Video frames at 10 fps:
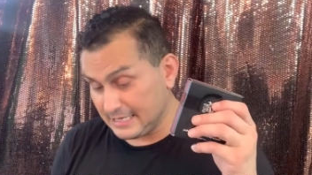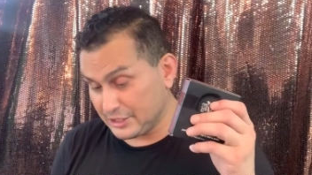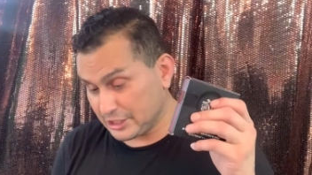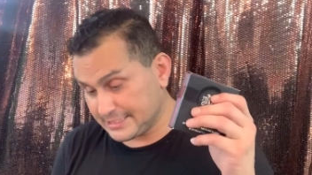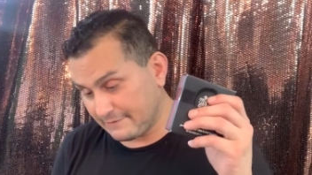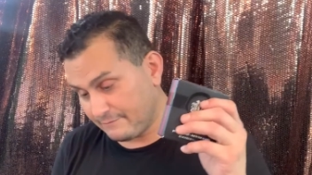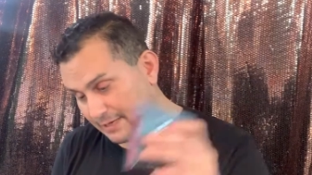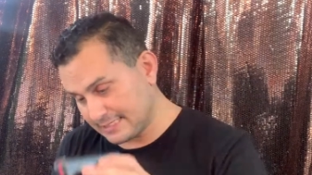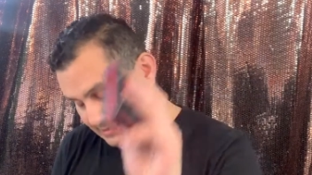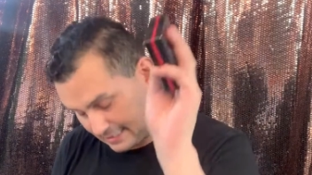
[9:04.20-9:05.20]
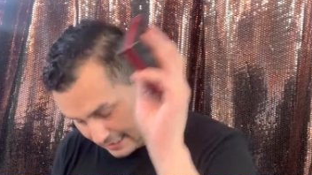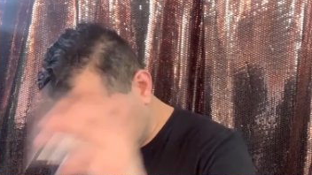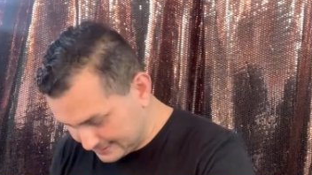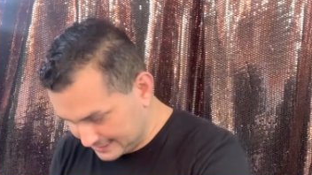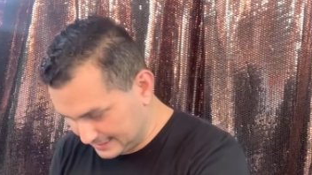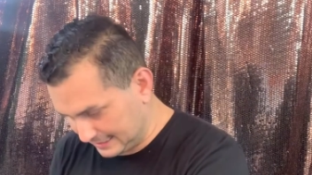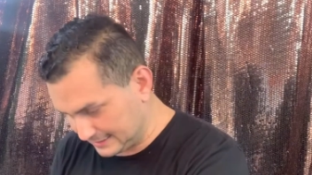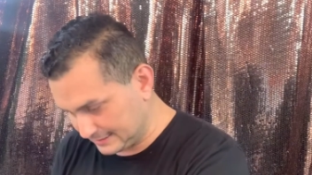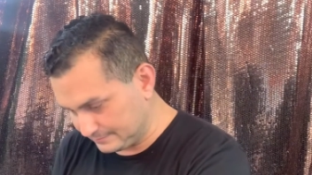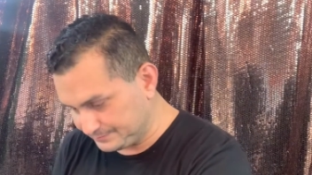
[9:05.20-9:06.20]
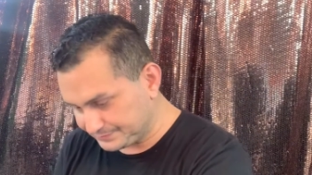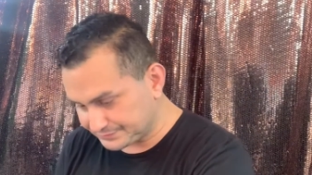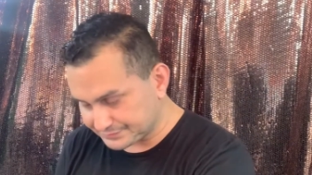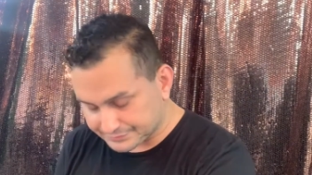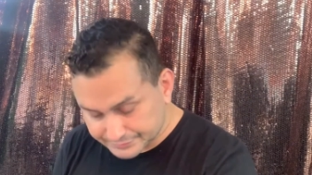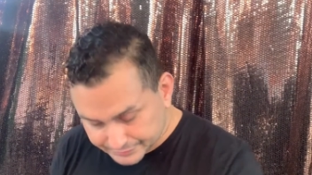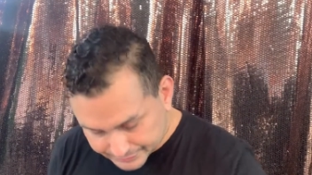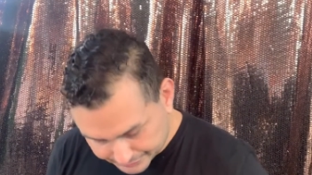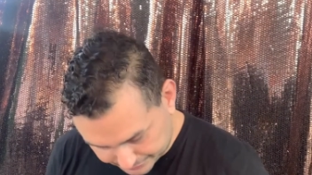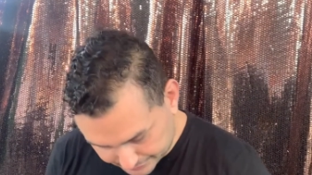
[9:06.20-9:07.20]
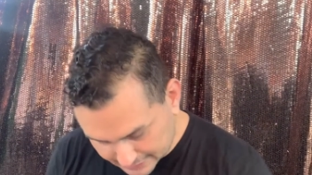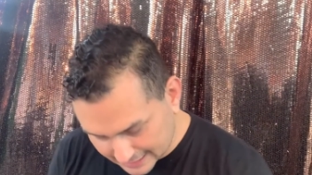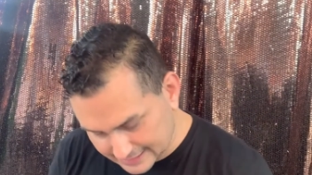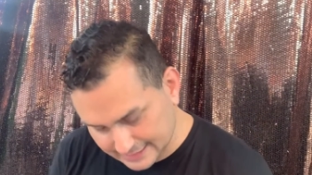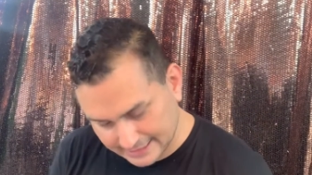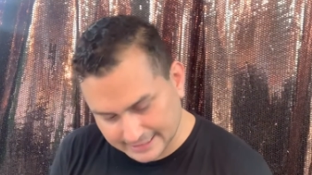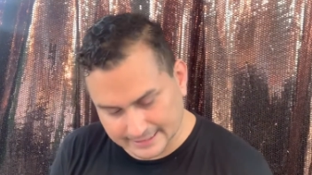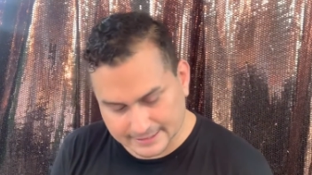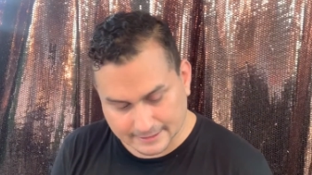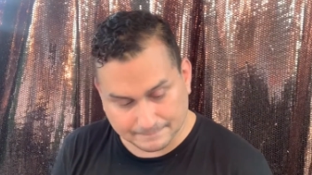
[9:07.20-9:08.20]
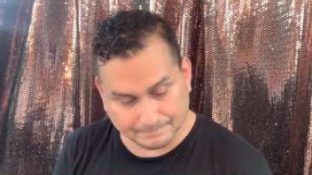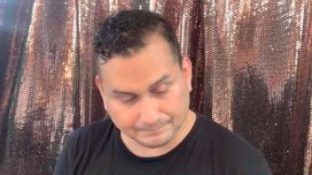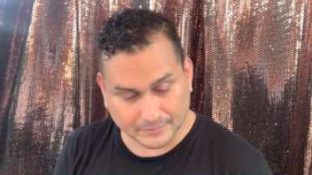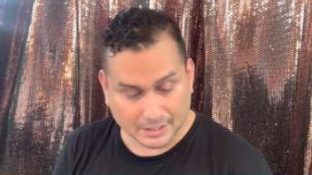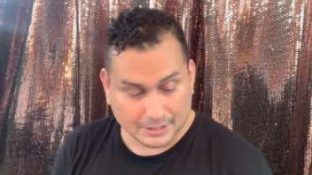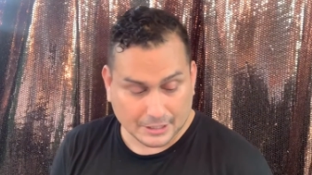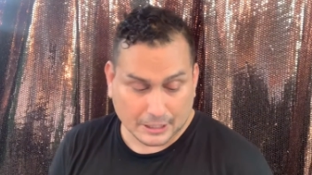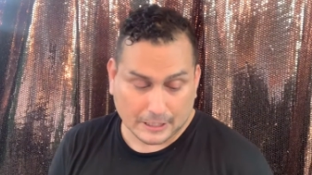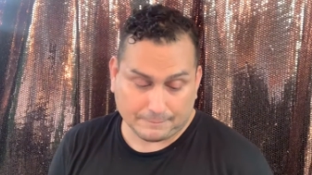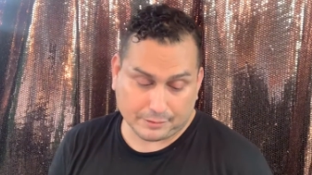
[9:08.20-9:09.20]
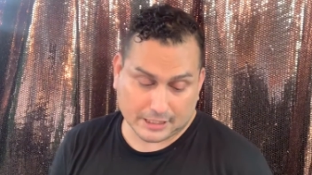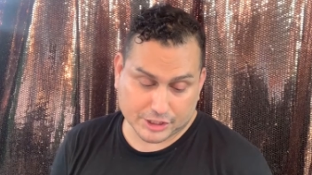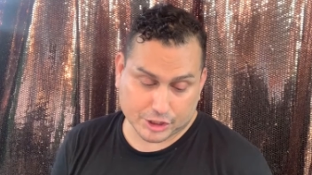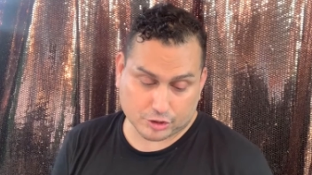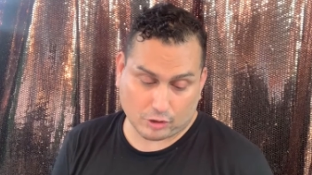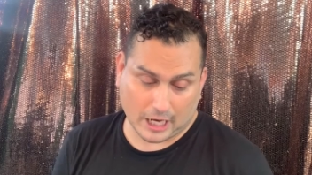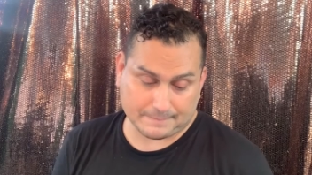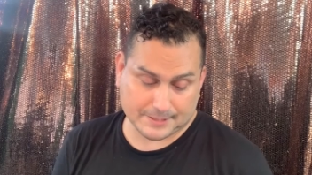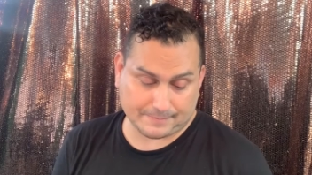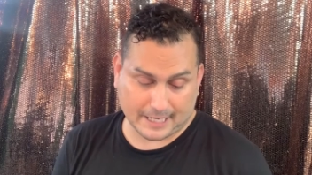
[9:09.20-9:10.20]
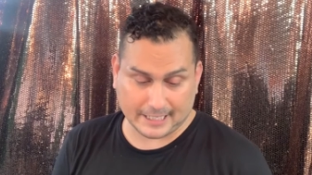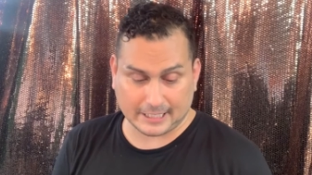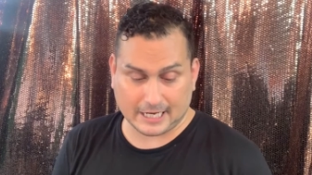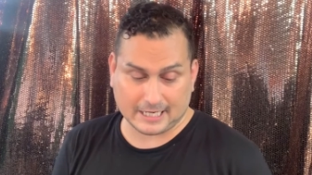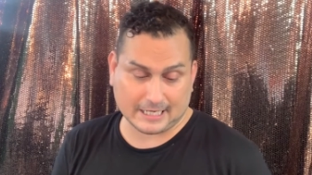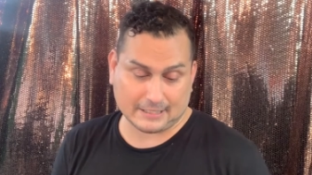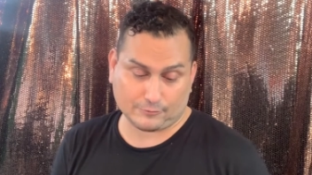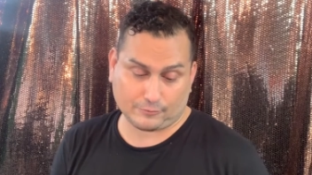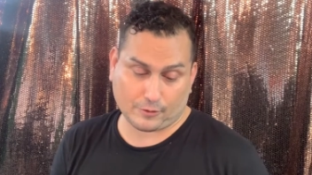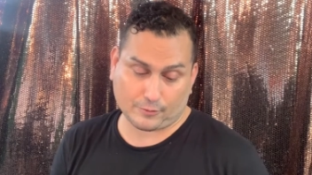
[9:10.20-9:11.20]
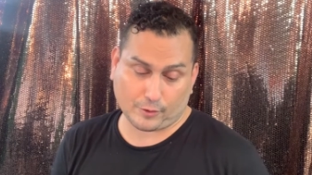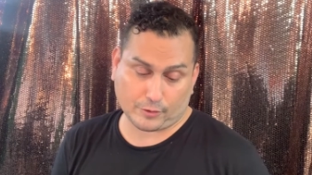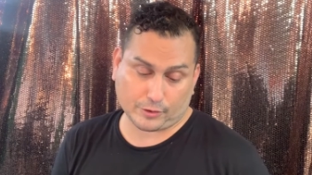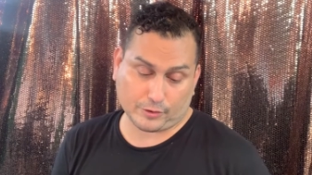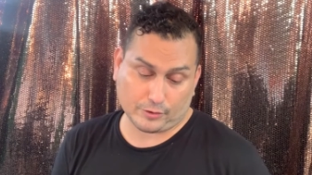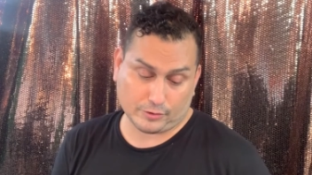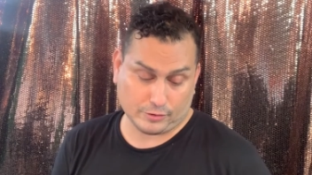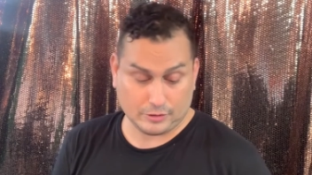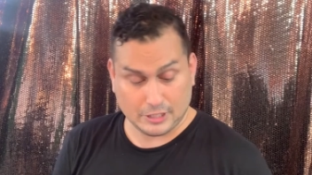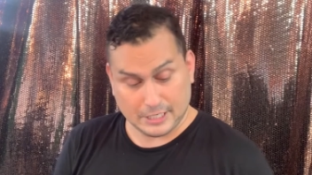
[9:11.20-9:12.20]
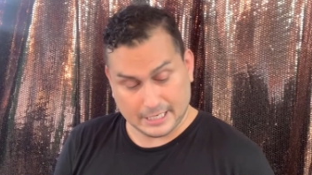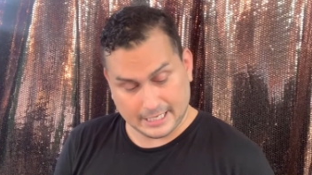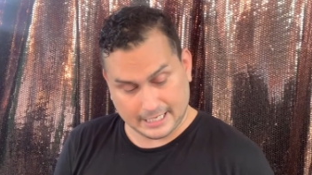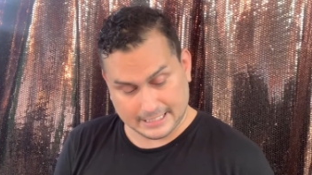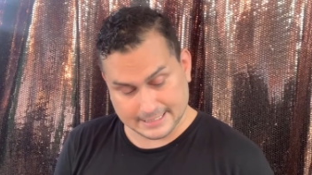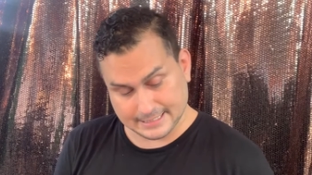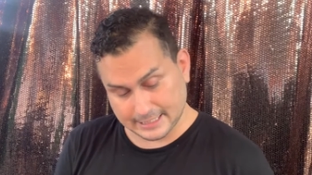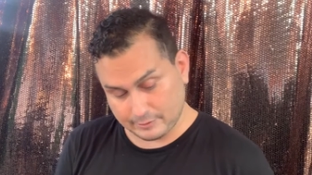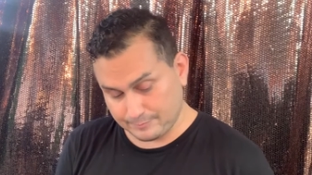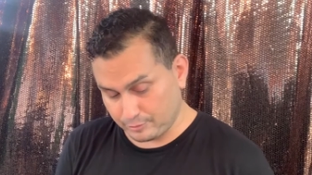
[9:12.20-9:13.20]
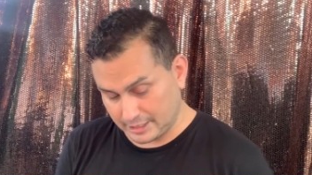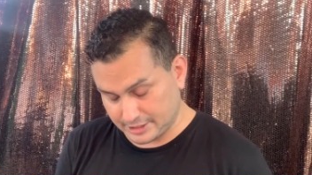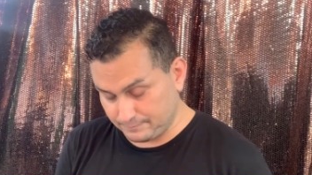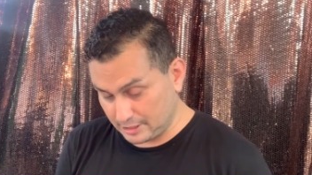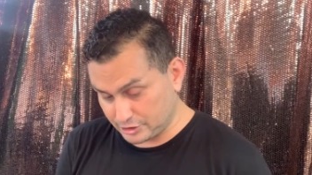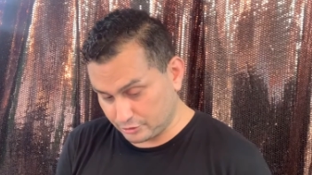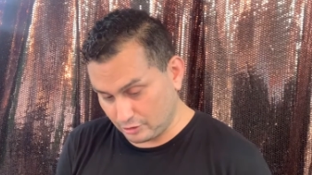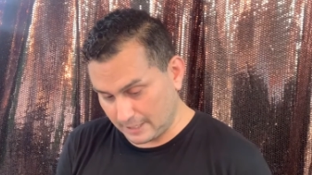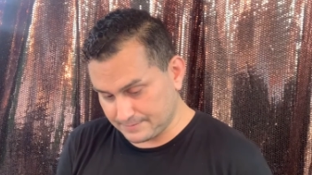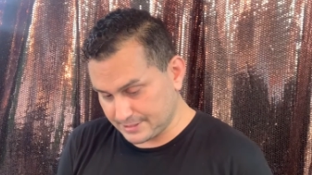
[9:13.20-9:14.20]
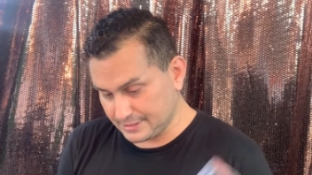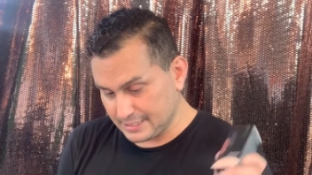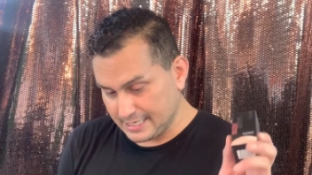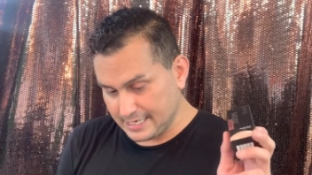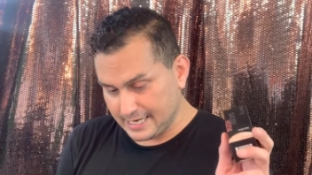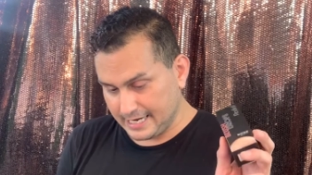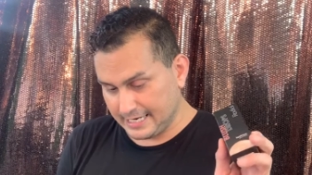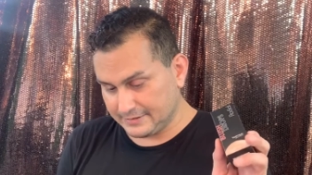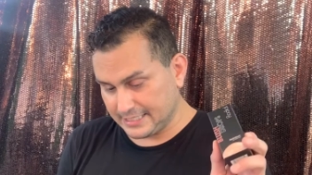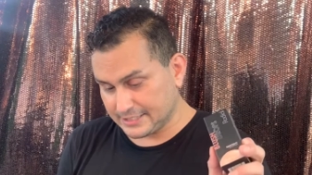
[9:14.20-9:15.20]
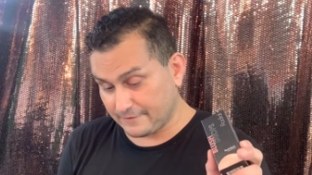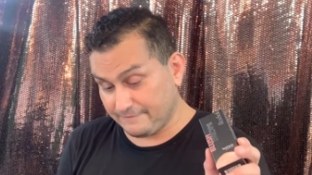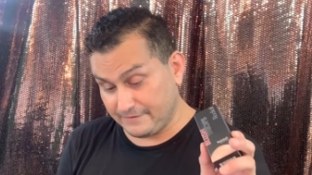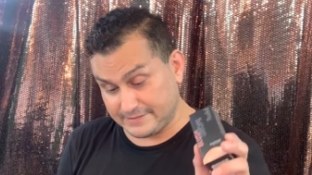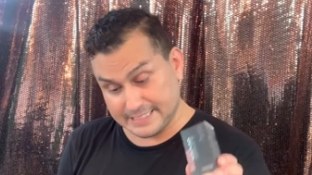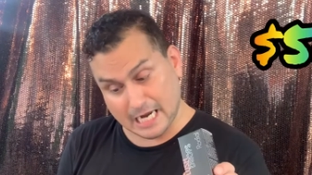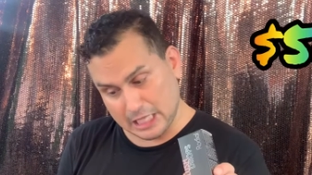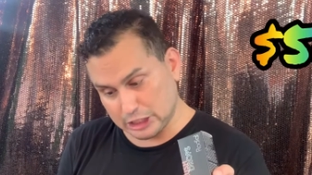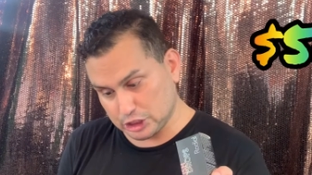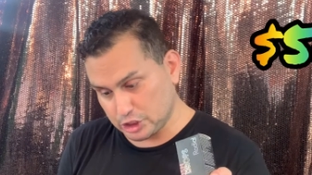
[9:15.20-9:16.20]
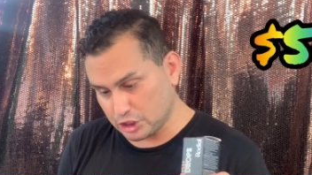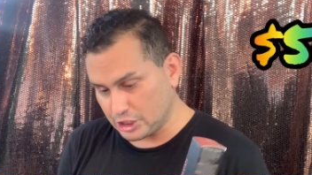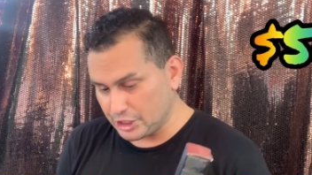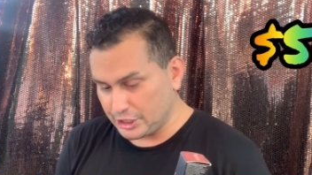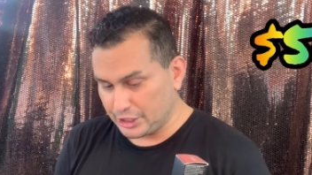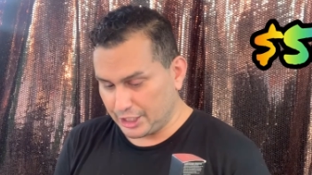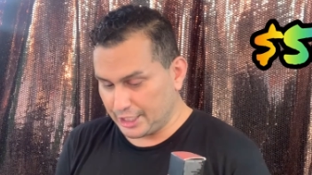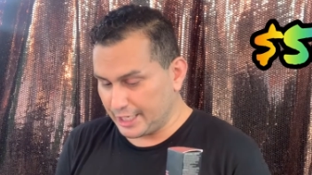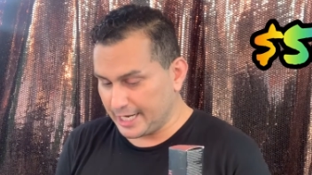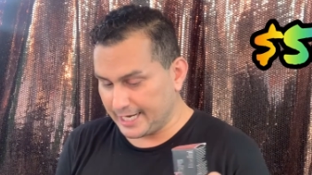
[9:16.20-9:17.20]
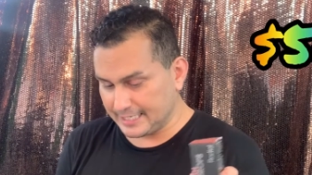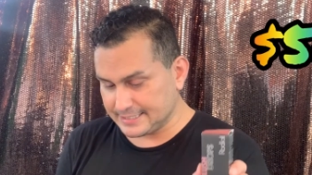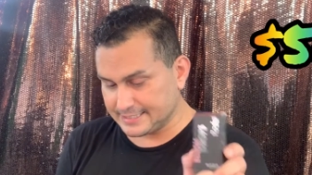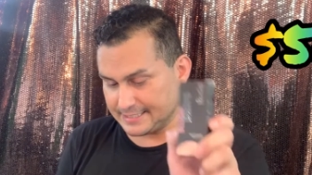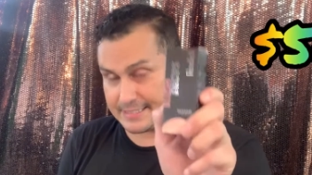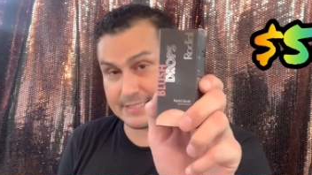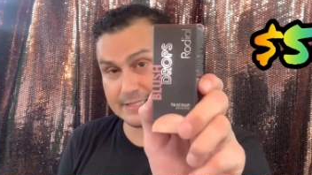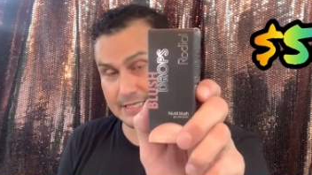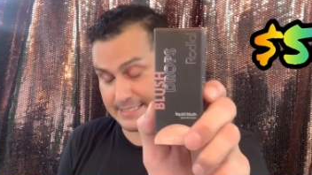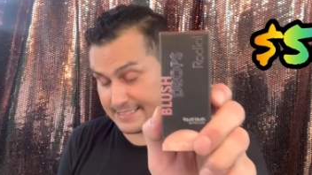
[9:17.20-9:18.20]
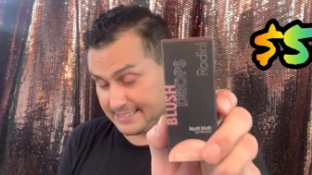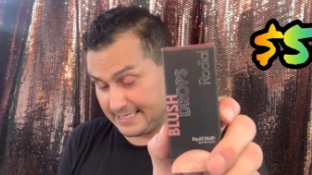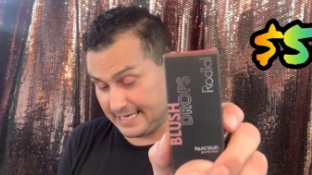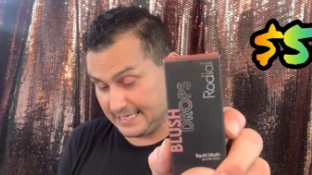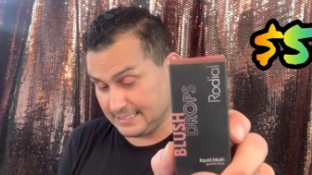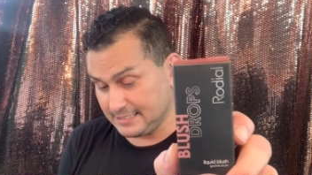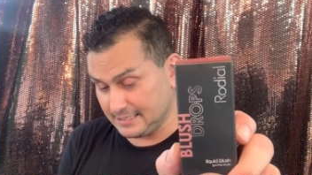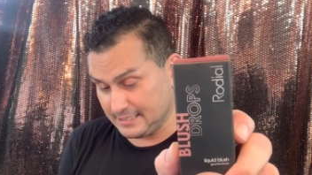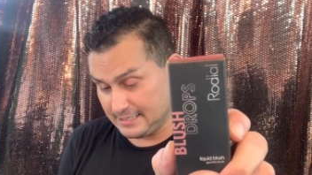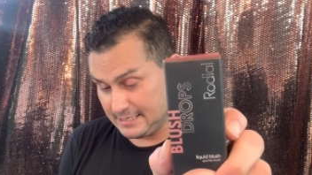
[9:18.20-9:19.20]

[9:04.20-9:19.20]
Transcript: 37 bucks, I'd say yes. Next is Blush Drops by Roticle. And it's liquid blush drops. And these are $50. It enhances the skin